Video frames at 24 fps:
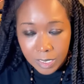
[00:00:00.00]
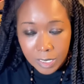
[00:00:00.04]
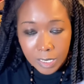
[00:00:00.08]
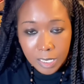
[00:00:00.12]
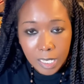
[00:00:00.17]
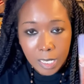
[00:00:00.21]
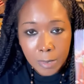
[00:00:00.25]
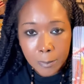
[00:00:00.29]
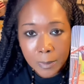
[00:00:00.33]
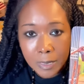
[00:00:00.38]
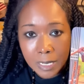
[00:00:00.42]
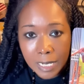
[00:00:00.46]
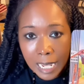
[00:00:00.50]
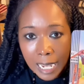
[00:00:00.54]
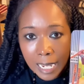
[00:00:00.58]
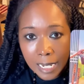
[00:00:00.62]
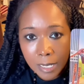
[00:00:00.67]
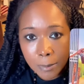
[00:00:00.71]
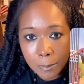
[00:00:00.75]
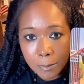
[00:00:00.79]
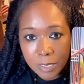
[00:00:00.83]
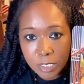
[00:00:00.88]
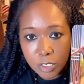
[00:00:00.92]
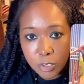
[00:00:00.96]
Keep a
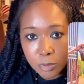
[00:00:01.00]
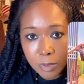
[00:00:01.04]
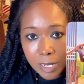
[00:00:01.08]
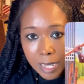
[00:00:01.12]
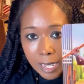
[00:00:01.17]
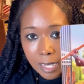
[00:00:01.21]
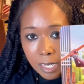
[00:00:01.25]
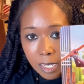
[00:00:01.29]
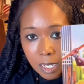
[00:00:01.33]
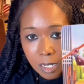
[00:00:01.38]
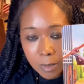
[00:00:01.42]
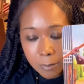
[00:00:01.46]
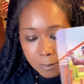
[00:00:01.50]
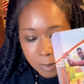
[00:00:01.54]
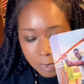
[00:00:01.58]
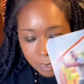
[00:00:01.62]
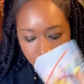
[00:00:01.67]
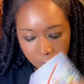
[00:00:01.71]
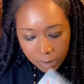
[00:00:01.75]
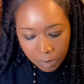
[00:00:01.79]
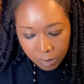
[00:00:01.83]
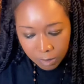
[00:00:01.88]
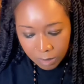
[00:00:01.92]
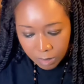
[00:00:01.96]
knocking, but you can't come
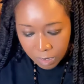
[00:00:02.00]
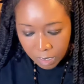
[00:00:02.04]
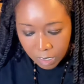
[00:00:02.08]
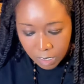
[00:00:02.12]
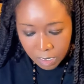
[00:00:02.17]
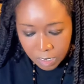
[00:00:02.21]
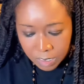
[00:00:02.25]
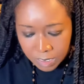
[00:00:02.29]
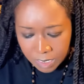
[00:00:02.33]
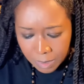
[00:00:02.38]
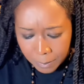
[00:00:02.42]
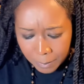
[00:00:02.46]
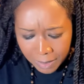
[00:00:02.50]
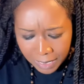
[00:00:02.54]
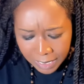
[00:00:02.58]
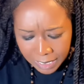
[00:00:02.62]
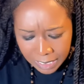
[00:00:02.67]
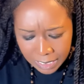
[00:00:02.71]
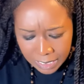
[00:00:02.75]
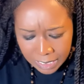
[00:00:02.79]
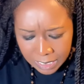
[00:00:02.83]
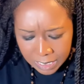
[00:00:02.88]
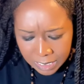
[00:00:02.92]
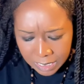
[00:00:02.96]
in. Yeah,
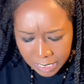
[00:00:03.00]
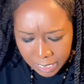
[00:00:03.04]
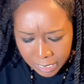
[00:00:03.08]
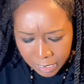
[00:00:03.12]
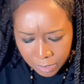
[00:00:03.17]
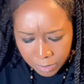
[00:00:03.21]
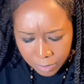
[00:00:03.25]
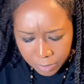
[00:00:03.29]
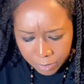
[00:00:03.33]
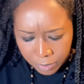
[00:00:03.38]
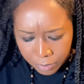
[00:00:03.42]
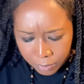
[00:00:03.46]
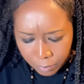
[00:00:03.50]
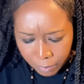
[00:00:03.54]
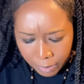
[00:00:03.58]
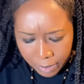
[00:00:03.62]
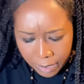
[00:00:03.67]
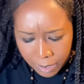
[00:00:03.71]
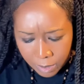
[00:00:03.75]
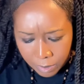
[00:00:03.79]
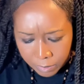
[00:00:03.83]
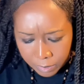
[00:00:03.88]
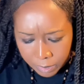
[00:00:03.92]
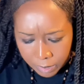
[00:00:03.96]
somebody is standing their
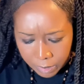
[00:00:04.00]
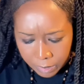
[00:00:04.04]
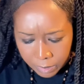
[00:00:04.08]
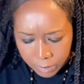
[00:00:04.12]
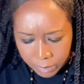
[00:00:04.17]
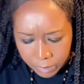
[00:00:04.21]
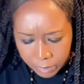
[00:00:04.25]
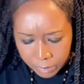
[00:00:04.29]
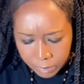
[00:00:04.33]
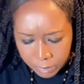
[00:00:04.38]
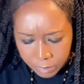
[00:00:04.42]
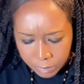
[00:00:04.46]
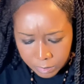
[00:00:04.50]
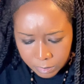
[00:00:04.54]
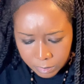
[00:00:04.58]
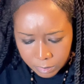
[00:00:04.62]
ground here